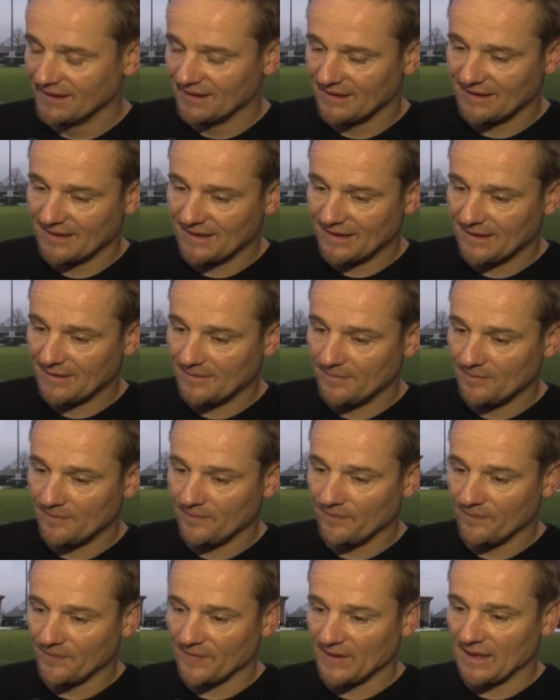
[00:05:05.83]

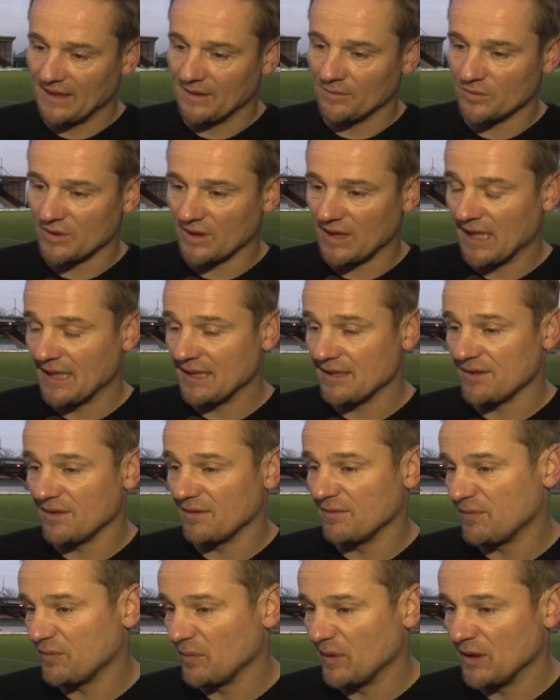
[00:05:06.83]
And it was a case
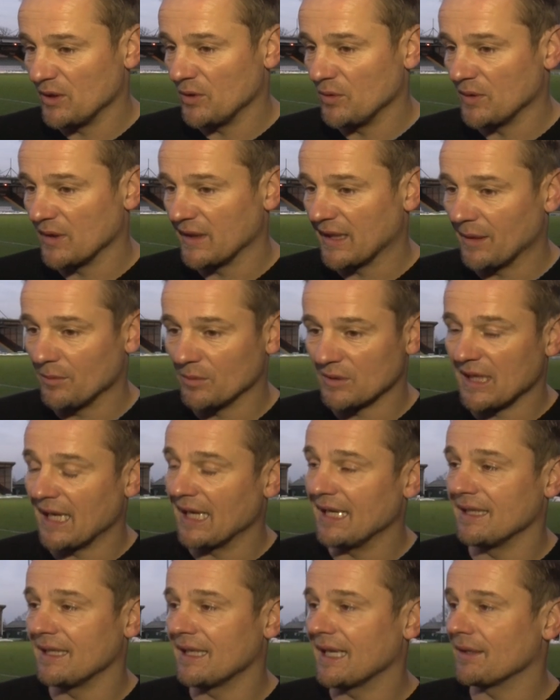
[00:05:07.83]
of we knew that they would
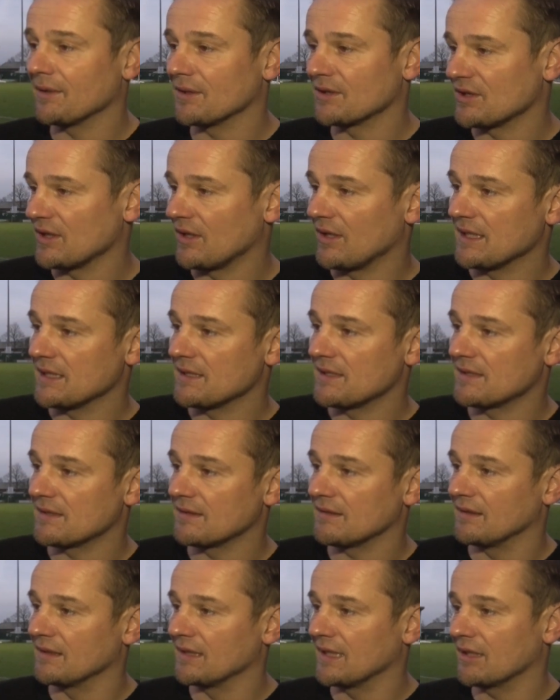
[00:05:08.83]
get in down the
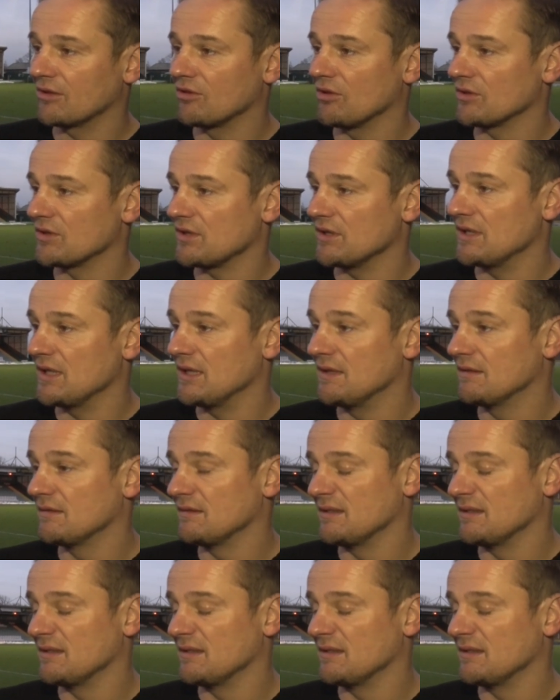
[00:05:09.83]
sides and get crosses in,